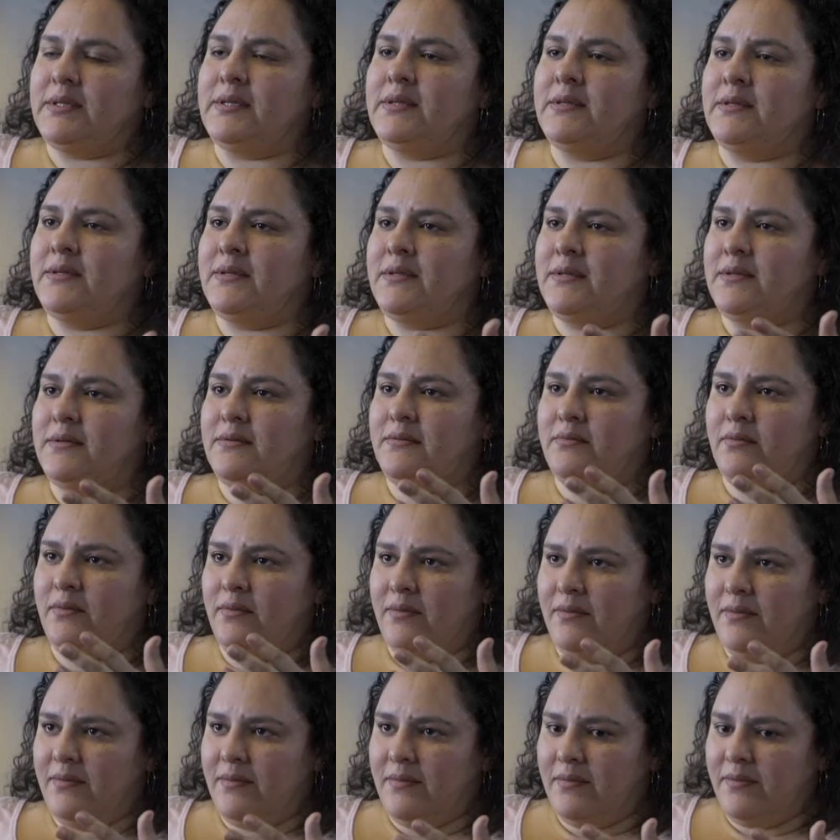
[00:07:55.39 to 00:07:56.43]
is
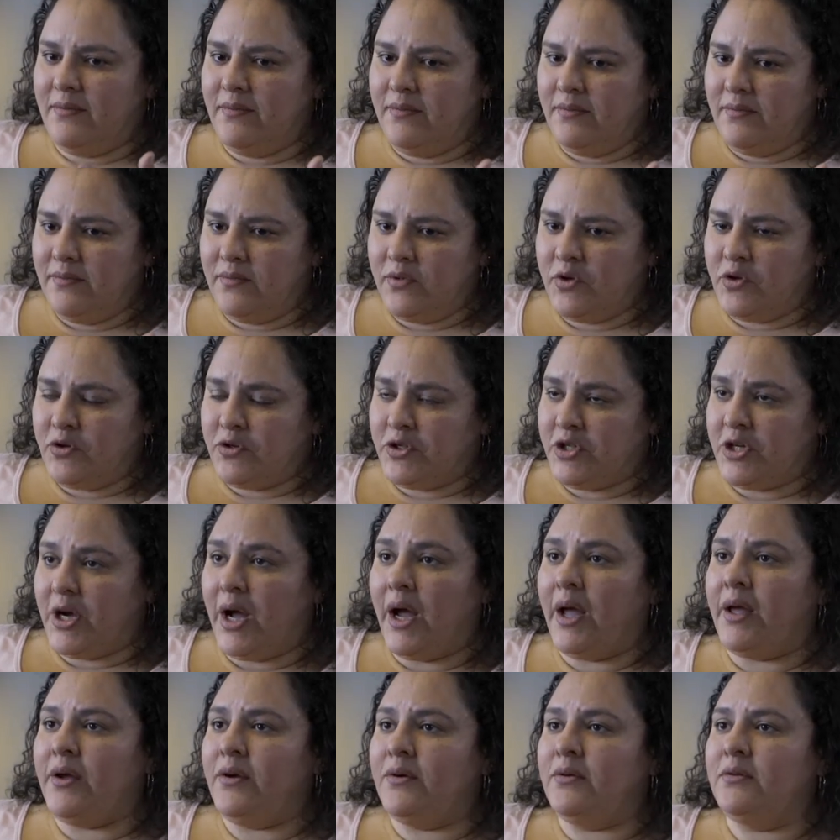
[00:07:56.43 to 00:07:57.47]
your
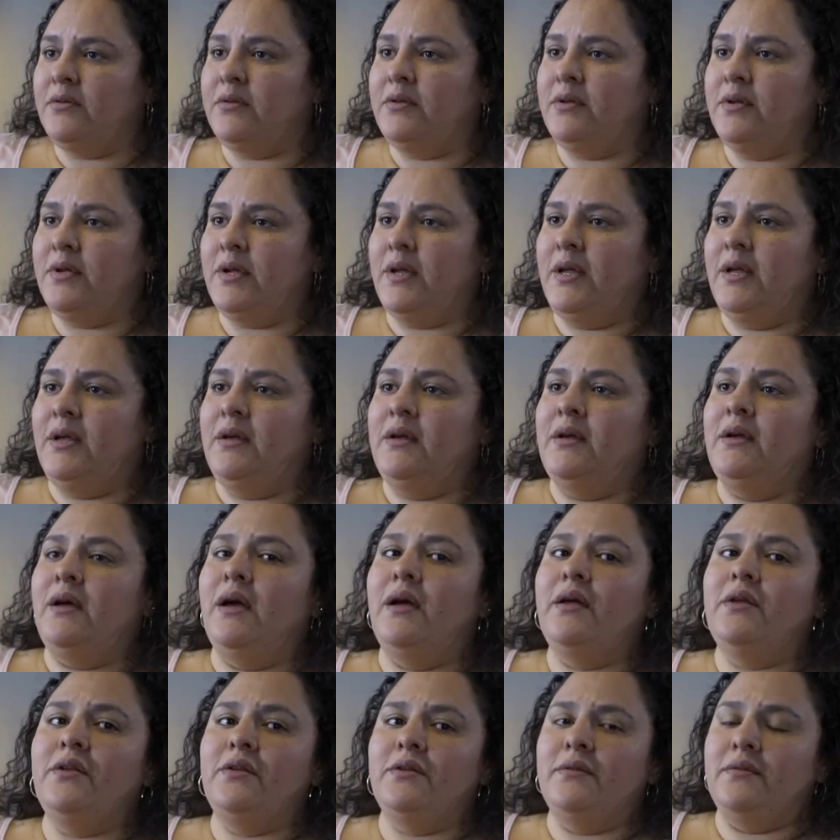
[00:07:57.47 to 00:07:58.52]
child.
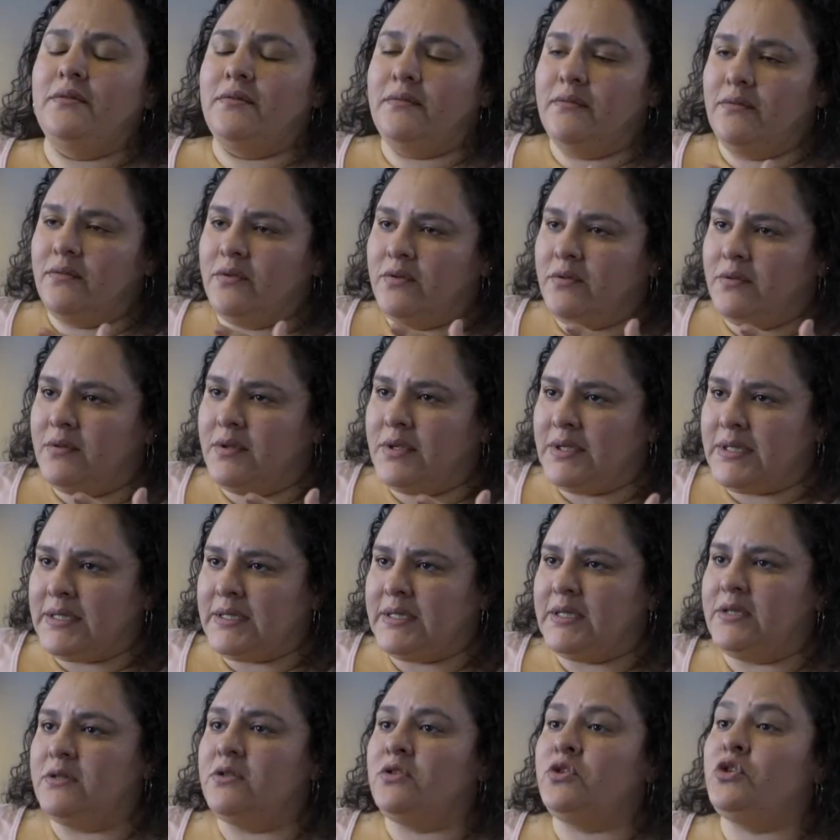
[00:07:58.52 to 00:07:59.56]
This
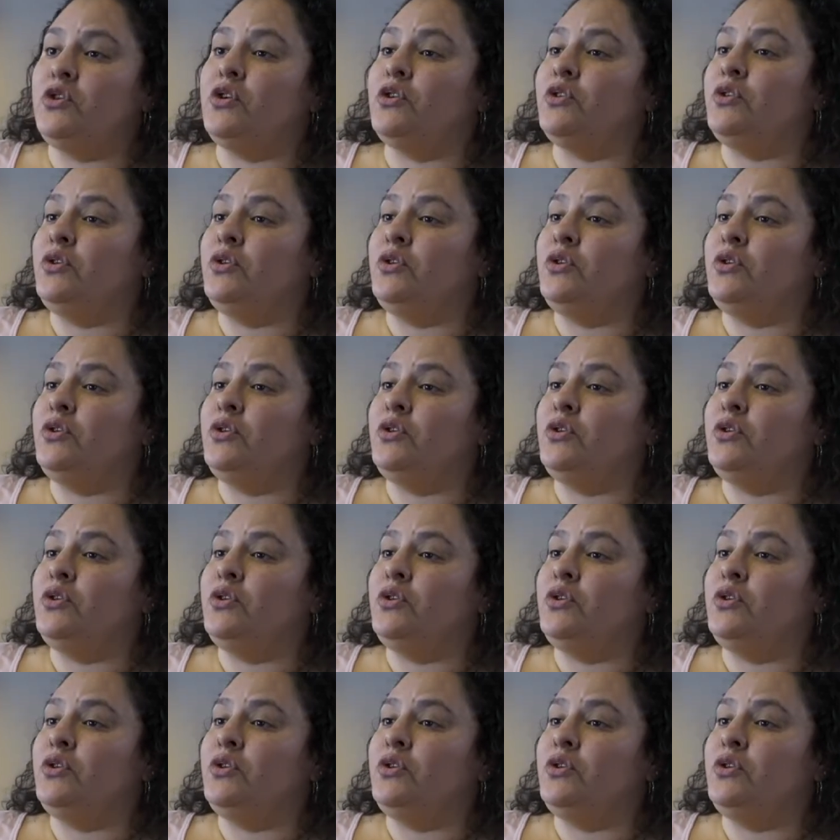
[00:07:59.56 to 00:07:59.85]
is your